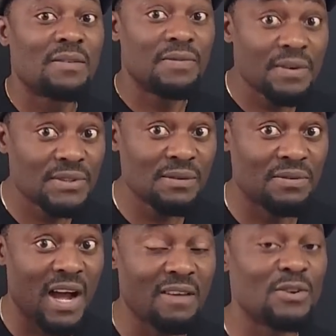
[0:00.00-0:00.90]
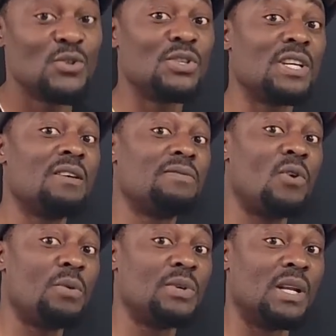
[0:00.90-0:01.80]
55 using a
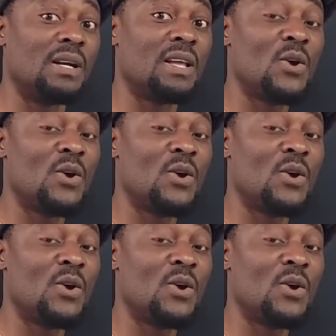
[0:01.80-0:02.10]
formula?